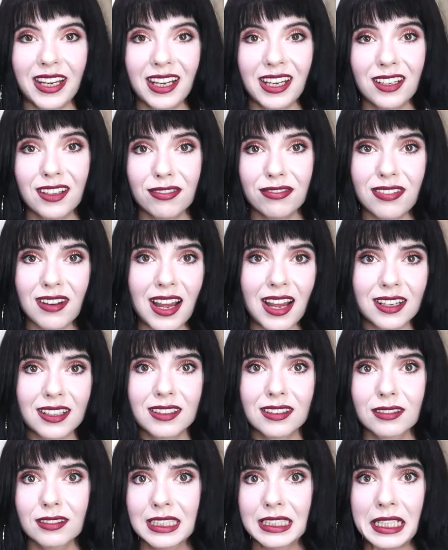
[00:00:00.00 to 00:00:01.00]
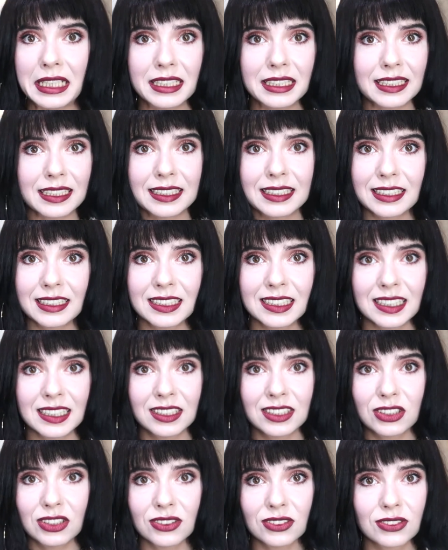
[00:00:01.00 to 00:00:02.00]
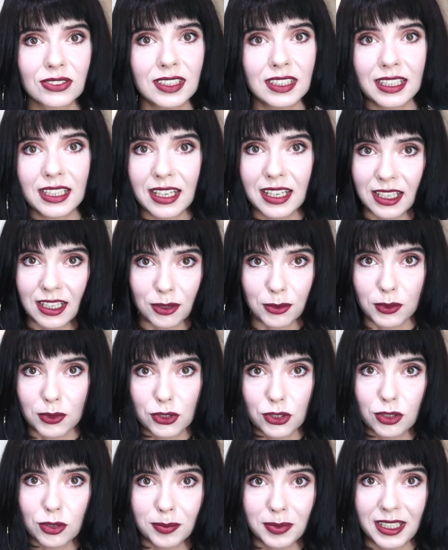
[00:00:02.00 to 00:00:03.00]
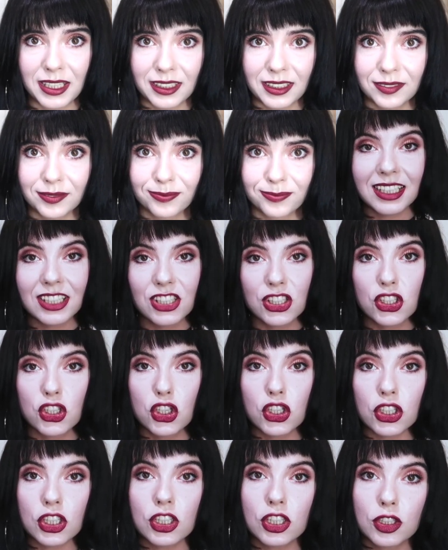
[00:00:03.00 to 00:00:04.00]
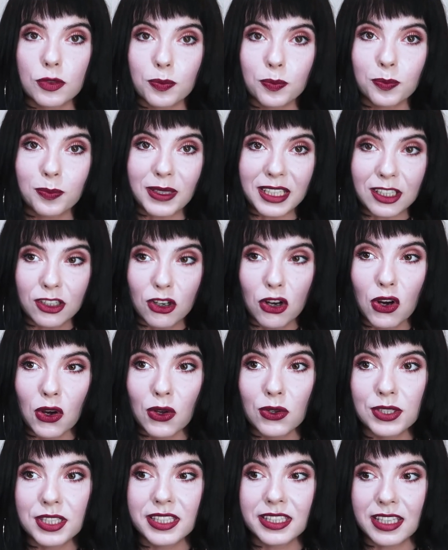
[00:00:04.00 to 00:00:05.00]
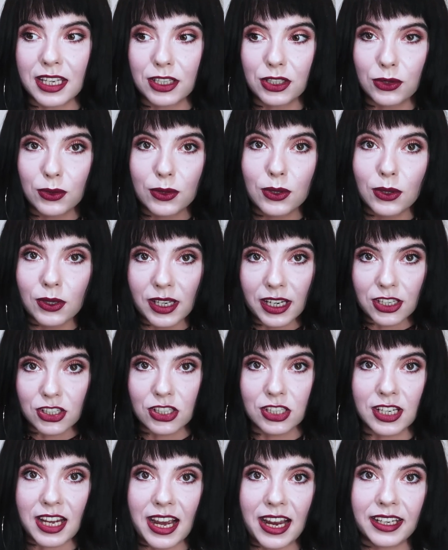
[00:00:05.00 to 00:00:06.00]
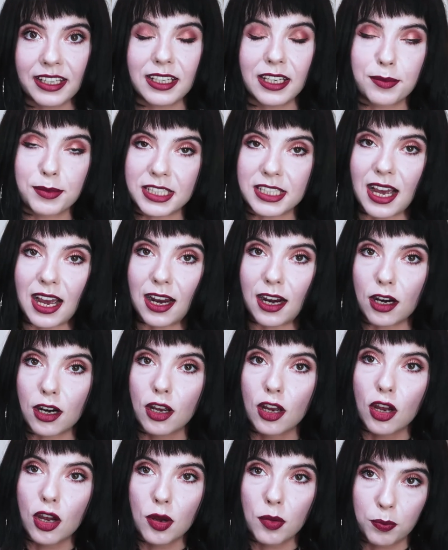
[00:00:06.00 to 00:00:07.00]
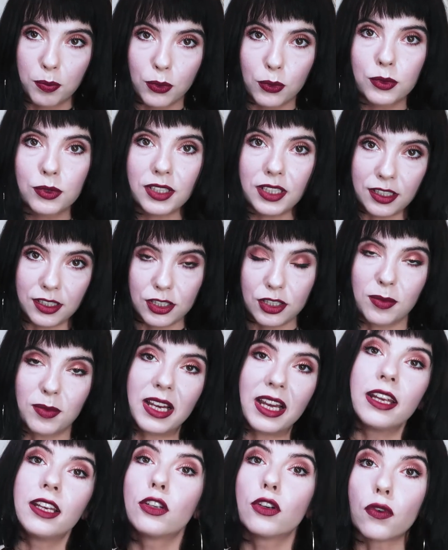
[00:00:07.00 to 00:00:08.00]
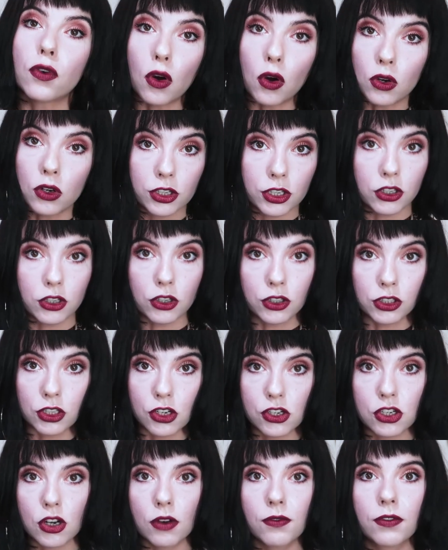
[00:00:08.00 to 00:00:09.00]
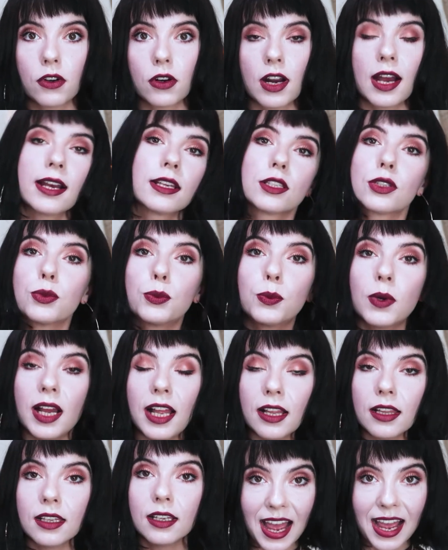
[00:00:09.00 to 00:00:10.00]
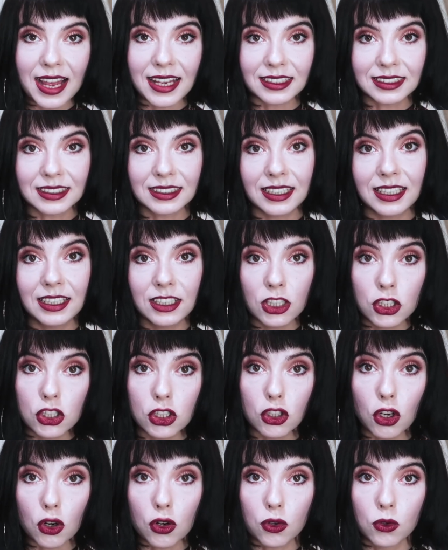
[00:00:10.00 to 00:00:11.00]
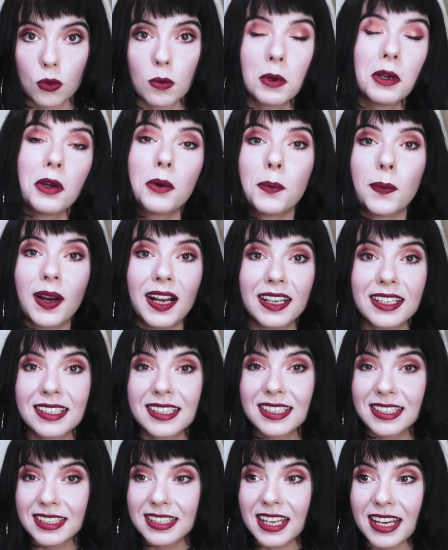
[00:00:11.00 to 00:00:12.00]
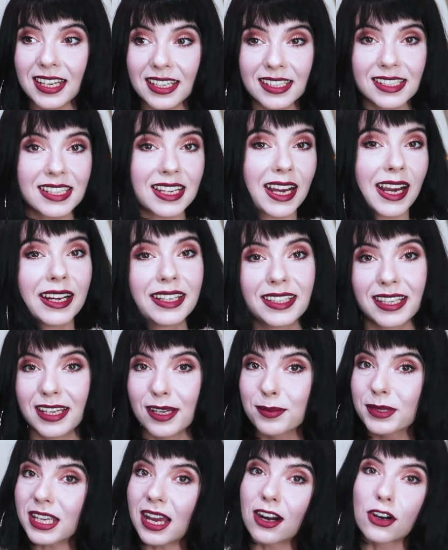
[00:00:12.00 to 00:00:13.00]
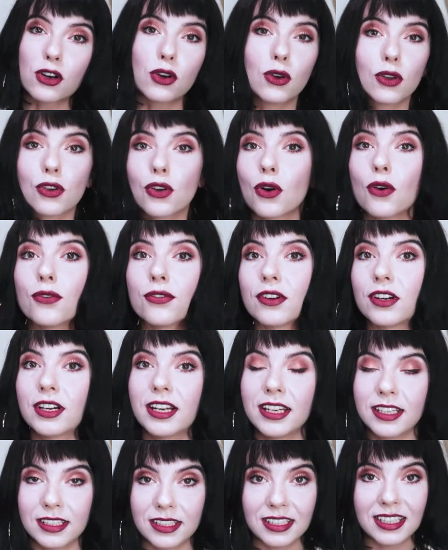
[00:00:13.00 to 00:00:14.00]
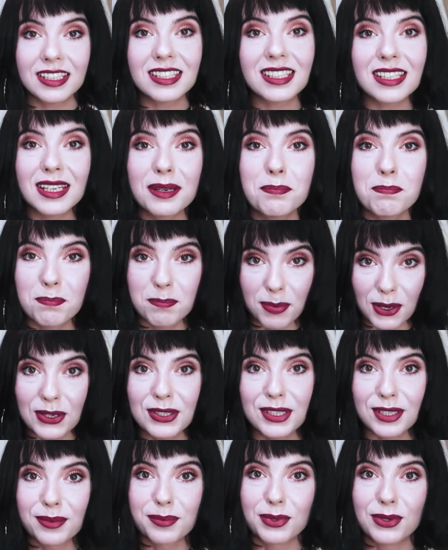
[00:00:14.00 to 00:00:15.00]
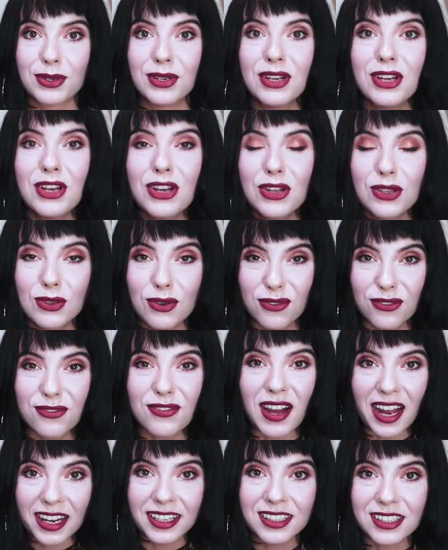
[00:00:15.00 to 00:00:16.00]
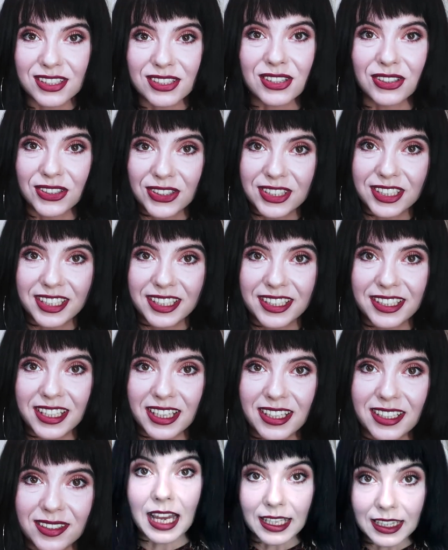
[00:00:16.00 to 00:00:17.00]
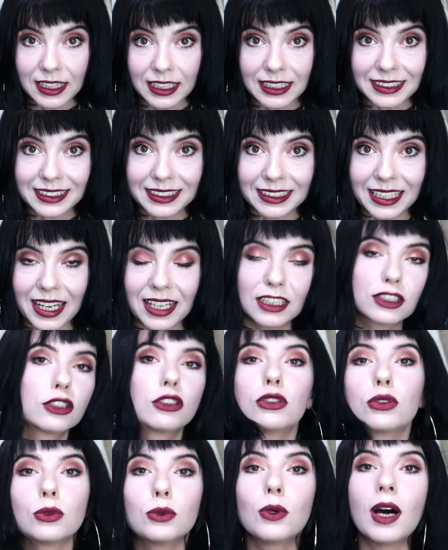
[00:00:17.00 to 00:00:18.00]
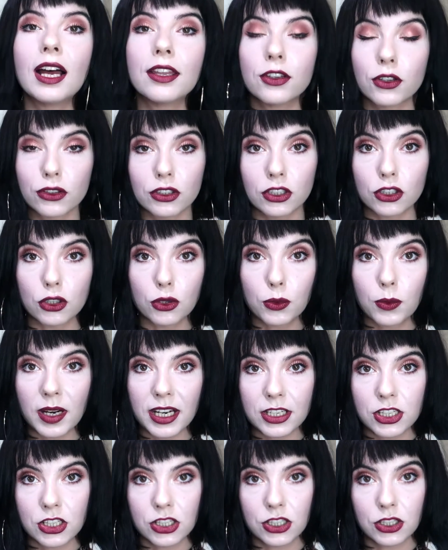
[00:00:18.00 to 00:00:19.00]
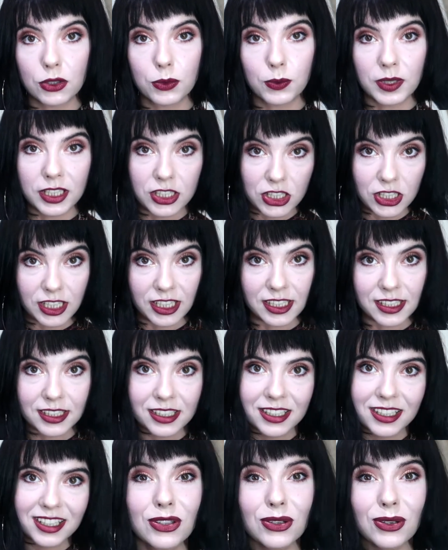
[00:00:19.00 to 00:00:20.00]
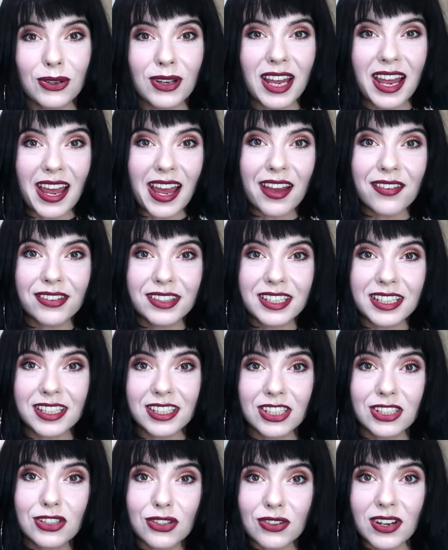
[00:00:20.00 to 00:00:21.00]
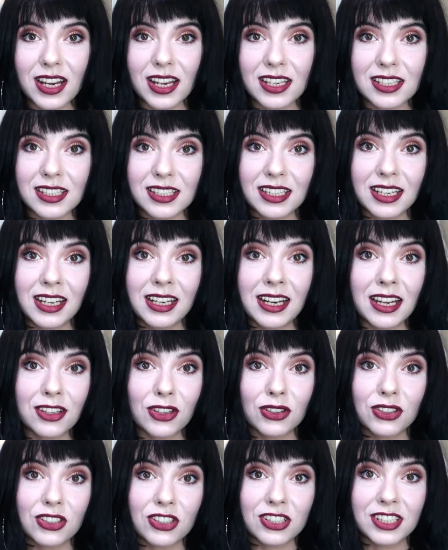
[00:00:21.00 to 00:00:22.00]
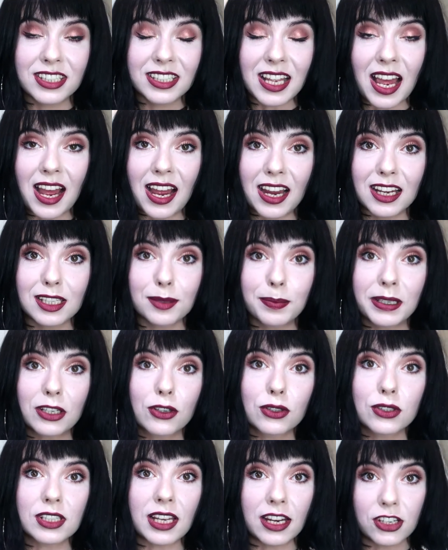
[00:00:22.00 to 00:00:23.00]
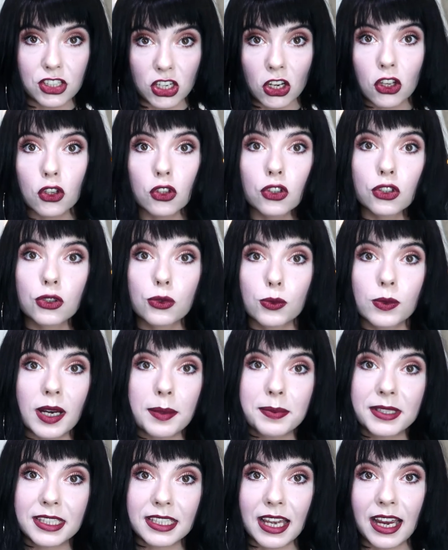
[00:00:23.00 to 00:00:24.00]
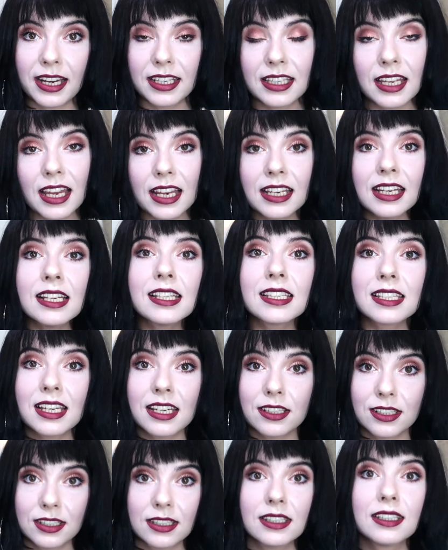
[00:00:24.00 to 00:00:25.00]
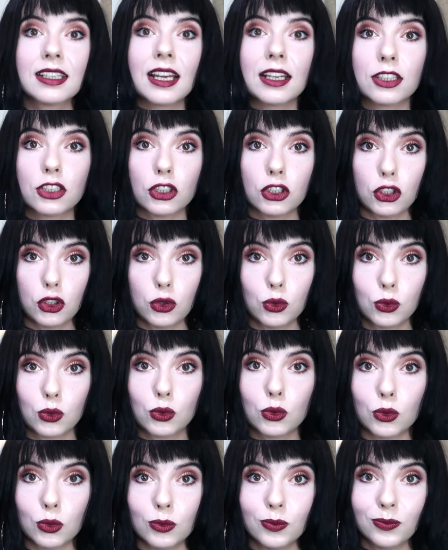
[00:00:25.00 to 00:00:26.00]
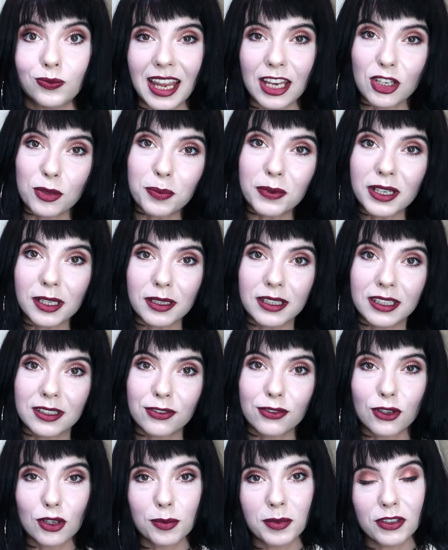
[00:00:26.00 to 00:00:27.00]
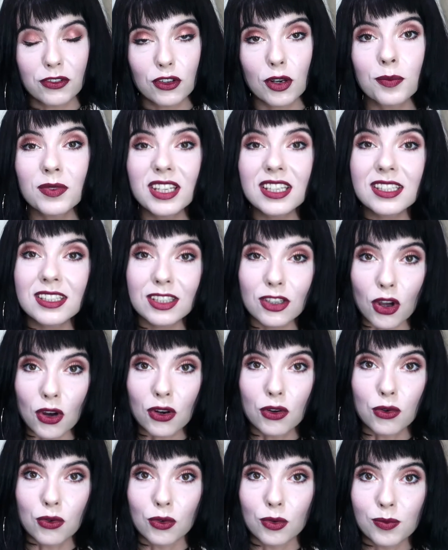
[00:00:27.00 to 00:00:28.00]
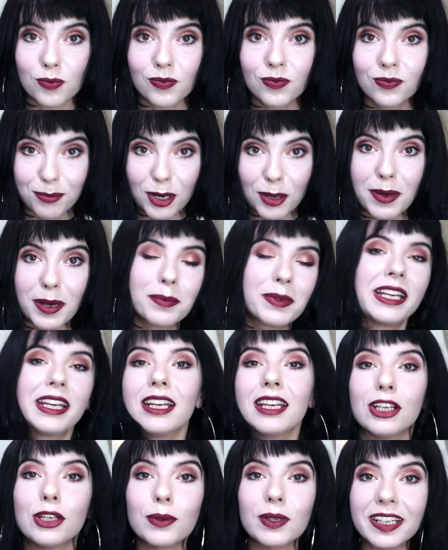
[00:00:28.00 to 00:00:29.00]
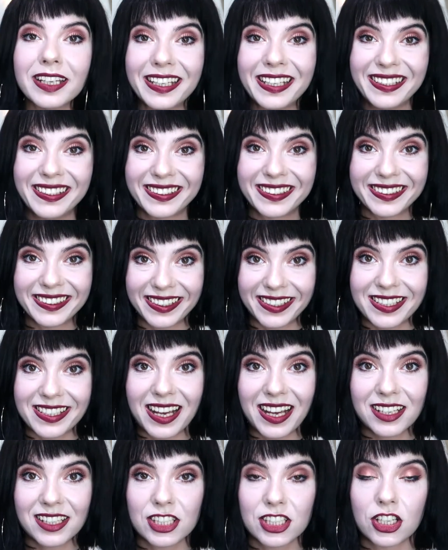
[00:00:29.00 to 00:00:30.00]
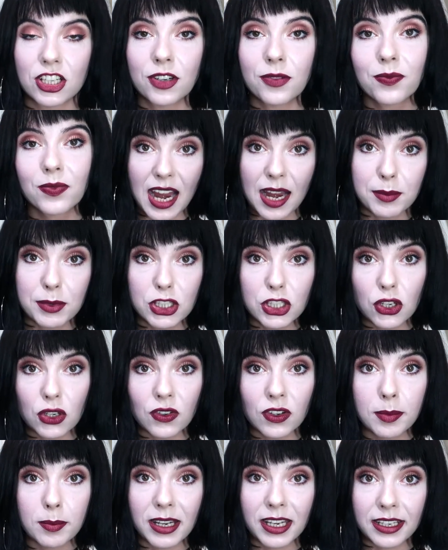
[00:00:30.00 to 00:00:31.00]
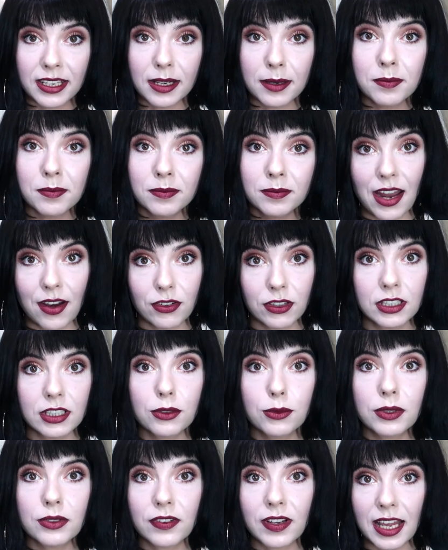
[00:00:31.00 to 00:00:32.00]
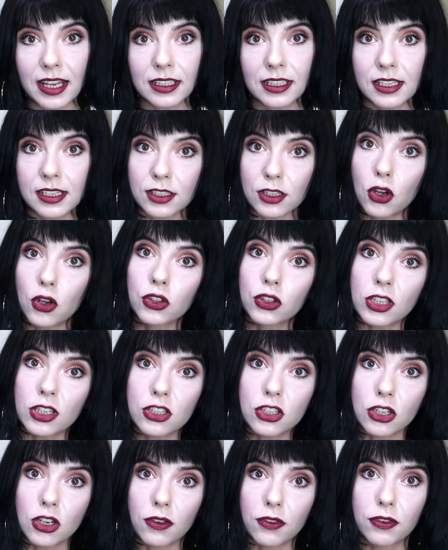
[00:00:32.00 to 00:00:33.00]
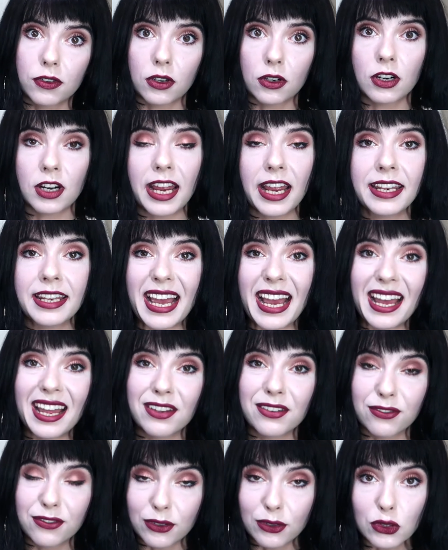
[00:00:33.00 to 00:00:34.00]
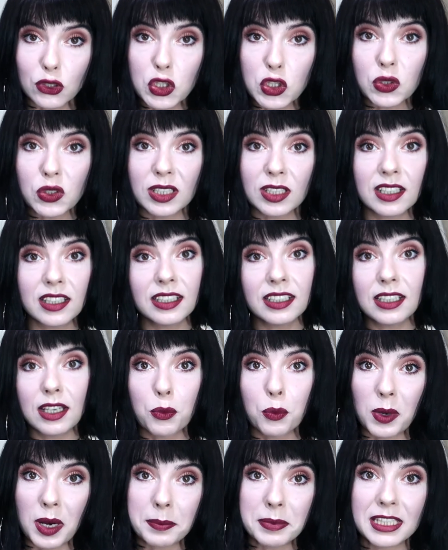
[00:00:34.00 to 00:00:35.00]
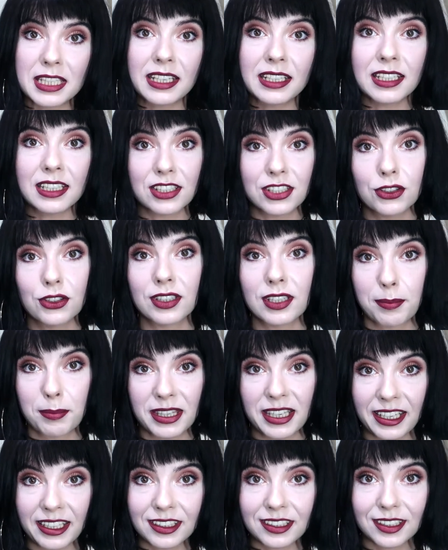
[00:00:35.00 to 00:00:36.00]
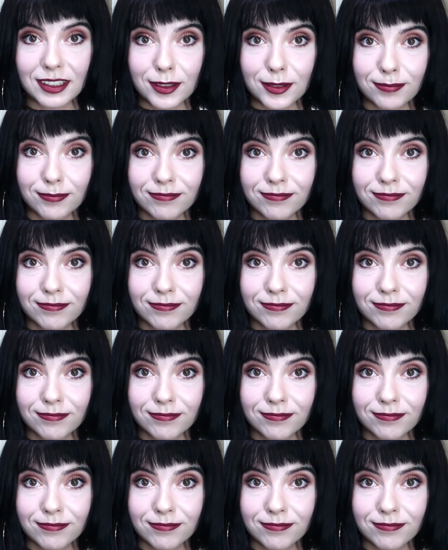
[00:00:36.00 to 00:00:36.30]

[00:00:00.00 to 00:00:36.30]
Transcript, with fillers: In fact, sales assistants don't really care what you buy. It's just because the new collection items are put in some kind of order on the shop floor as well as in the stockroom while sales items are all over and it's impossible to find something there. That leads us to another question which is do you have this dress in another size because I checked on your website and it says that you do. Can you bring it for me from the stockroom? Probably you will hear this answer. I'm sorry madam, everything we've got is on the shop floor and unfortunately the website is not updated.